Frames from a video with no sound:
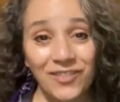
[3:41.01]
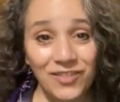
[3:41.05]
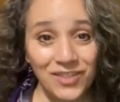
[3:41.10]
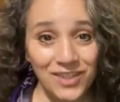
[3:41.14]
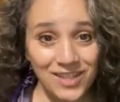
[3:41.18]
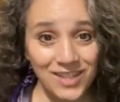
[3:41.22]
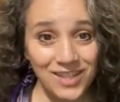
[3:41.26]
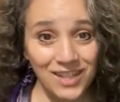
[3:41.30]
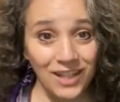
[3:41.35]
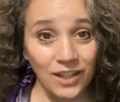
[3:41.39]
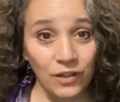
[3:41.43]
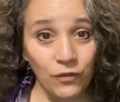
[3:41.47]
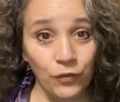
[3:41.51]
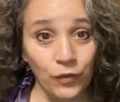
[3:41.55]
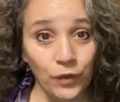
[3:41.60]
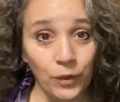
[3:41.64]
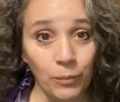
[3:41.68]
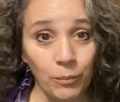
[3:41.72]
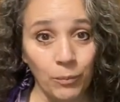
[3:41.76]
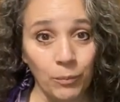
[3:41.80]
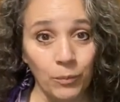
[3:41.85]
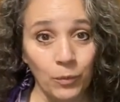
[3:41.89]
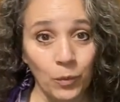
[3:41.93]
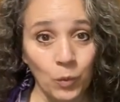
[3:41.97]
the seed
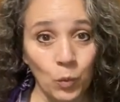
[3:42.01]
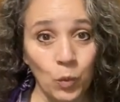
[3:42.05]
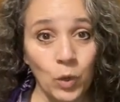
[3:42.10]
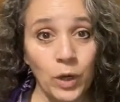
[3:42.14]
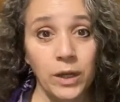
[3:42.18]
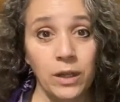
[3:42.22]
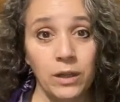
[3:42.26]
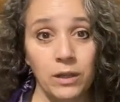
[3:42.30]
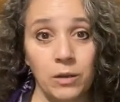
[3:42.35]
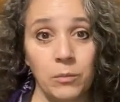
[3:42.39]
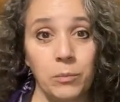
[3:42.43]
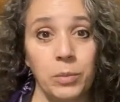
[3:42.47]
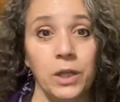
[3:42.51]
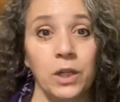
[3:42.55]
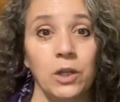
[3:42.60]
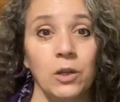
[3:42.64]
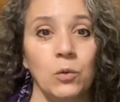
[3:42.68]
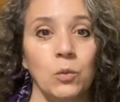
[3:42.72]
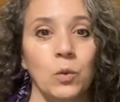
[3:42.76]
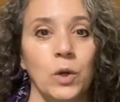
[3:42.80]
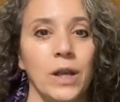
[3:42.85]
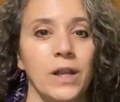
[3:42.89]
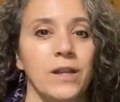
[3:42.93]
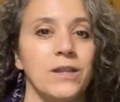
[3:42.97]
from one of the bigger
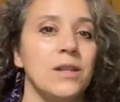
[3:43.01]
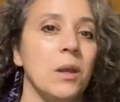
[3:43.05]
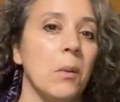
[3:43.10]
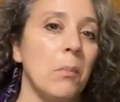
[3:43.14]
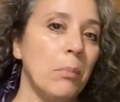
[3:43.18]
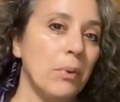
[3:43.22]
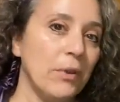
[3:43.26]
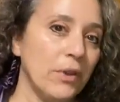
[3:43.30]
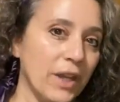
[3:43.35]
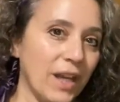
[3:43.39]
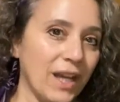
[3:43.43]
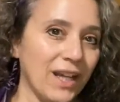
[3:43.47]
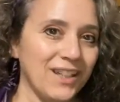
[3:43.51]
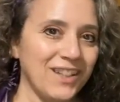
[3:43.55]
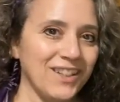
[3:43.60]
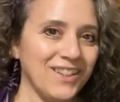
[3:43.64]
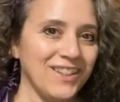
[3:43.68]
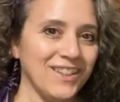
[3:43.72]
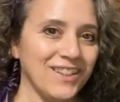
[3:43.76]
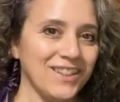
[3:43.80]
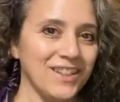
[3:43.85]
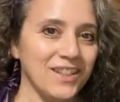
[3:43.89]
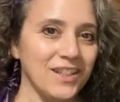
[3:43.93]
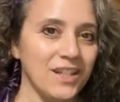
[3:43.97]
ones, planted
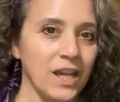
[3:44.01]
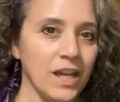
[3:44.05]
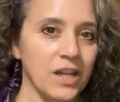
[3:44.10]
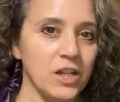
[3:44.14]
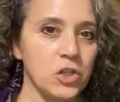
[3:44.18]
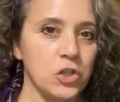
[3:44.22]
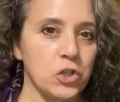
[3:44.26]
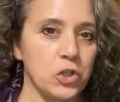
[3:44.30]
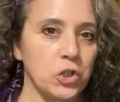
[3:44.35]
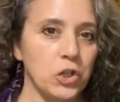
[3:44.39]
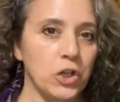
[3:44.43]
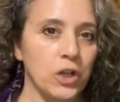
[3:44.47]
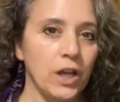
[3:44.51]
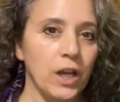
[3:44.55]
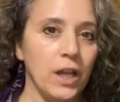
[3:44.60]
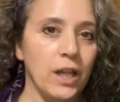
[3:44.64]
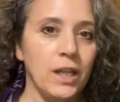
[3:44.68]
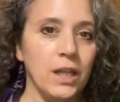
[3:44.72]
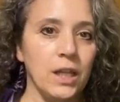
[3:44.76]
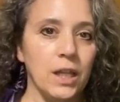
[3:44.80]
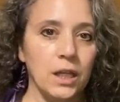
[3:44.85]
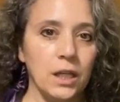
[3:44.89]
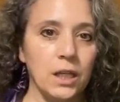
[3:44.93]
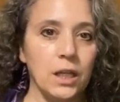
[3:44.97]
it the next year,
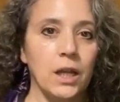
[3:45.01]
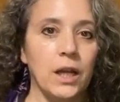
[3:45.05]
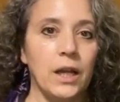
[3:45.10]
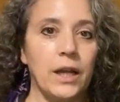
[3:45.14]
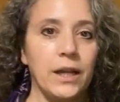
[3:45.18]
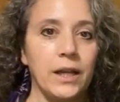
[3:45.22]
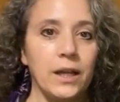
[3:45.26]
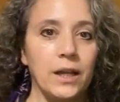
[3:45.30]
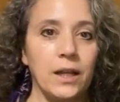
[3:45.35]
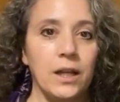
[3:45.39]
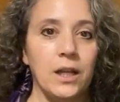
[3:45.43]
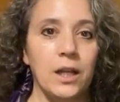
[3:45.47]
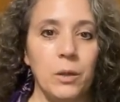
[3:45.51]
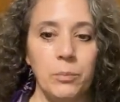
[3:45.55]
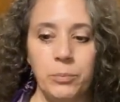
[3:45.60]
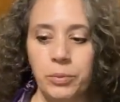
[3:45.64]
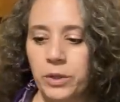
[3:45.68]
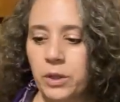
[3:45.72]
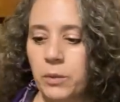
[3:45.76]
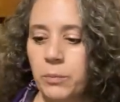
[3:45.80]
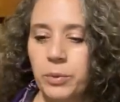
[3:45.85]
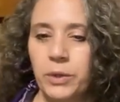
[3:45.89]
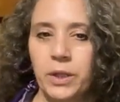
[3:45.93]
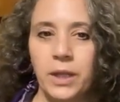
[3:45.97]
and then got a
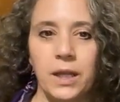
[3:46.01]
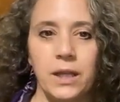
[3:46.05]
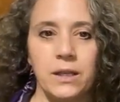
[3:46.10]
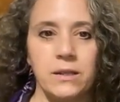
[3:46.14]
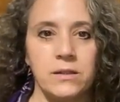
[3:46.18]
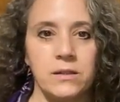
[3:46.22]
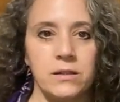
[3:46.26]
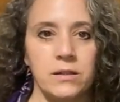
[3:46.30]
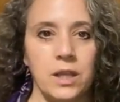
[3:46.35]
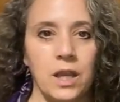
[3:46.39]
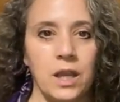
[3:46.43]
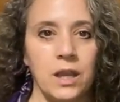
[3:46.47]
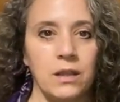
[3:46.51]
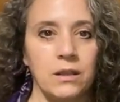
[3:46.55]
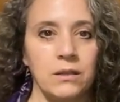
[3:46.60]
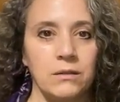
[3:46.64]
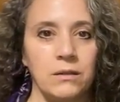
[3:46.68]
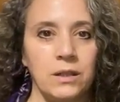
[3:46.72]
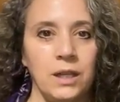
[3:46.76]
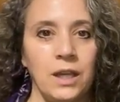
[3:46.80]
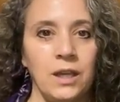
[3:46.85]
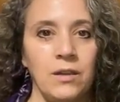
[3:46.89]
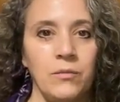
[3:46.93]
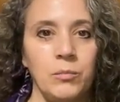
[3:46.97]
couple of plants
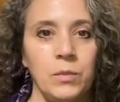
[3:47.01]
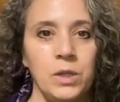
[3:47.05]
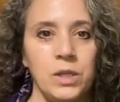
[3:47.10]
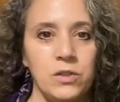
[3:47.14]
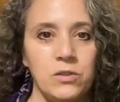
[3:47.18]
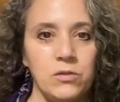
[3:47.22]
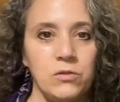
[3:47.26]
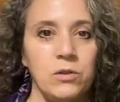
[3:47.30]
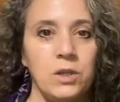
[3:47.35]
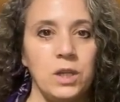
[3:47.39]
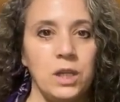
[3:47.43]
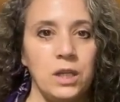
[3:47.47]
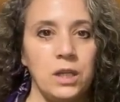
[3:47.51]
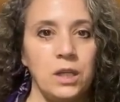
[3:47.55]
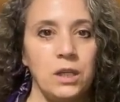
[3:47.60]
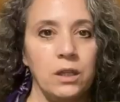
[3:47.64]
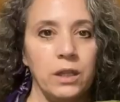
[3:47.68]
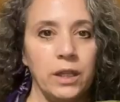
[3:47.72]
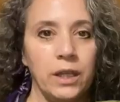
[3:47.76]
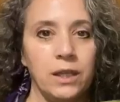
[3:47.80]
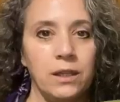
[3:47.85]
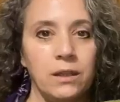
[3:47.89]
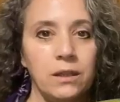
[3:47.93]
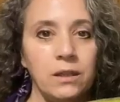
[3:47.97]
that gave me zucchini
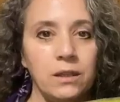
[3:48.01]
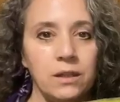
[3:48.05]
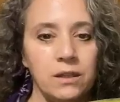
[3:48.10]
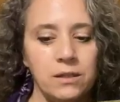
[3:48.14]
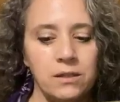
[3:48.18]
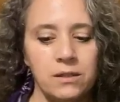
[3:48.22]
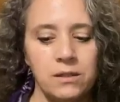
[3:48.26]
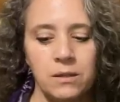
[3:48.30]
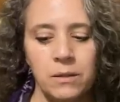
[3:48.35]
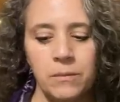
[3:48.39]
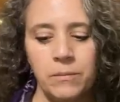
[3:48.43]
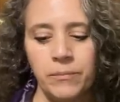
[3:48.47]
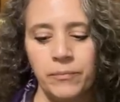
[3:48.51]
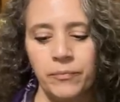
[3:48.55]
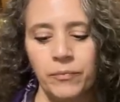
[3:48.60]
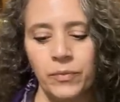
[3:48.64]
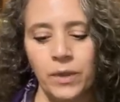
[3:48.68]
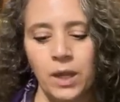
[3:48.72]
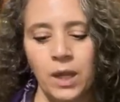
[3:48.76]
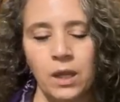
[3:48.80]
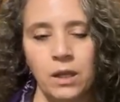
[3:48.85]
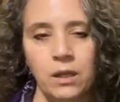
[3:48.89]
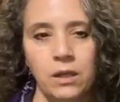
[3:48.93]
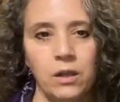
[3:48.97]
like this.
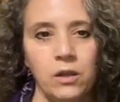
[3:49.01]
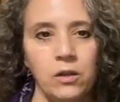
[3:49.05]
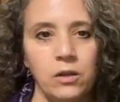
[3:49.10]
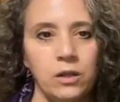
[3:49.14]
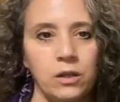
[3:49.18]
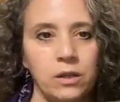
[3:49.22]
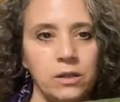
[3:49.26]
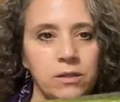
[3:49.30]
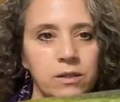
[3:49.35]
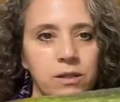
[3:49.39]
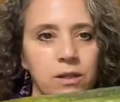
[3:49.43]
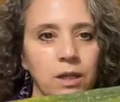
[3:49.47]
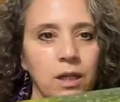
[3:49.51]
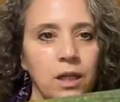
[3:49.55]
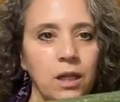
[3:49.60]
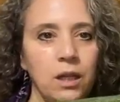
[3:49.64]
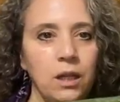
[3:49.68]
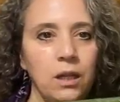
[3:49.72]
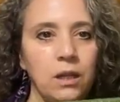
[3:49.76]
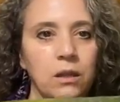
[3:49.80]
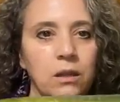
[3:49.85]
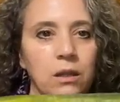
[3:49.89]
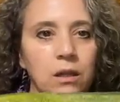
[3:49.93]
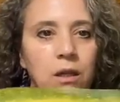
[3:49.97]
Now you can
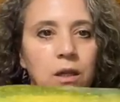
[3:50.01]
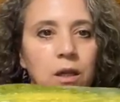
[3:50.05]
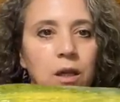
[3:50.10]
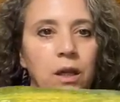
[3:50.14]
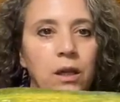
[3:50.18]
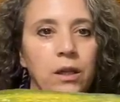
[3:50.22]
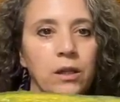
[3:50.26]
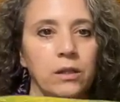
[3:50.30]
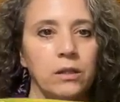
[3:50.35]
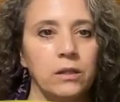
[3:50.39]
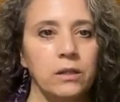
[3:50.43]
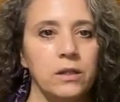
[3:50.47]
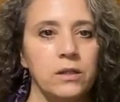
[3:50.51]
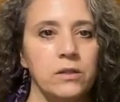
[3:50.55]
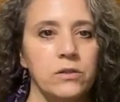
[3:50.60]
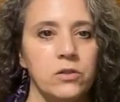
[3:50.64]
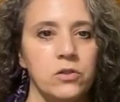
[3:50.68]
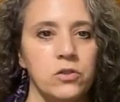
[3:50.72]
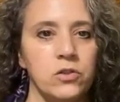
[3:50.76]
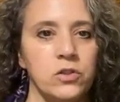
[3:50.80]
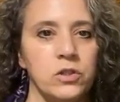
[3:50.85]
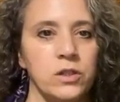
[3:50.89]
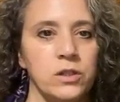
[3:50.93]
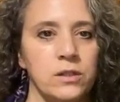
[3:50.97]
see the color
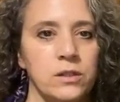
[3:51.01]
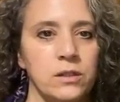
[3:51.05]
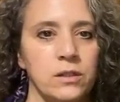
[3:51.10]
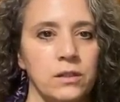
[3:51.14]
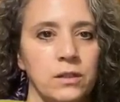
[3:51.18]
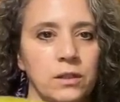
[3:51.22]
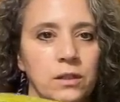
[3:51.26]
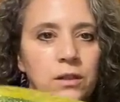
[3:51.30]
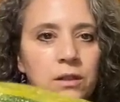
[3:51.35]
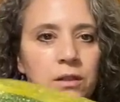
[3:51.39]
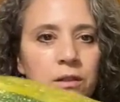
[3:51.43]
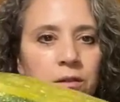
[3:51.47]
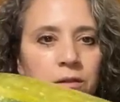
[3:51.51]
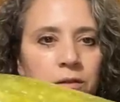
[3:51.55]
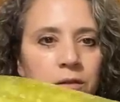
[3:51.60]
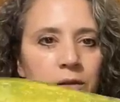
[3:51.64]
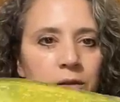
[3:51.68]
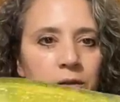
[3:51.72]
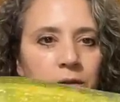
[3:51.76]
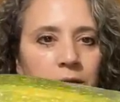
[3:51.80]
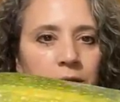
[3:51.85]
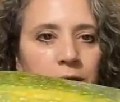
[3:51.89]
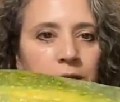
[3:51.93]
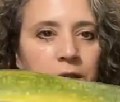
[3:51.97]
is just a little
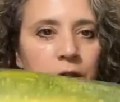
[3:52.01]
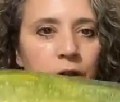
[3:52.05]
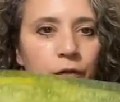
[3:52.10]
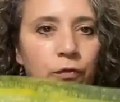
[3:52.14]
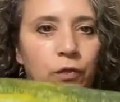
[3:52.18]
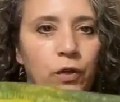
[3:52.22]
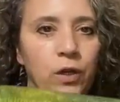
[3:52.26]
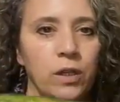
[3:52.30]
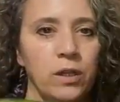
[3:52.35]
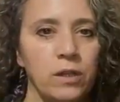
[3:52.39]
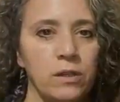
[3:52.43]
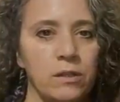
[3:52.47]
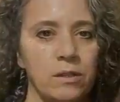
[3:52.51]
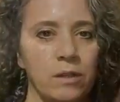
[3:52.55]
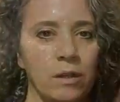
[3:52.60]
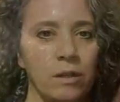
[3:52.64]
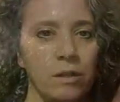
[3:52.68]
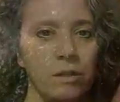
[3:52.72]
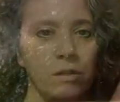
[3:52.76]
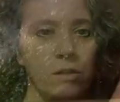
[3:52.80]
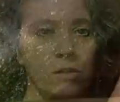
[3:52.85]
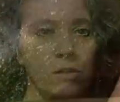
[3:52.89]
different. It's not as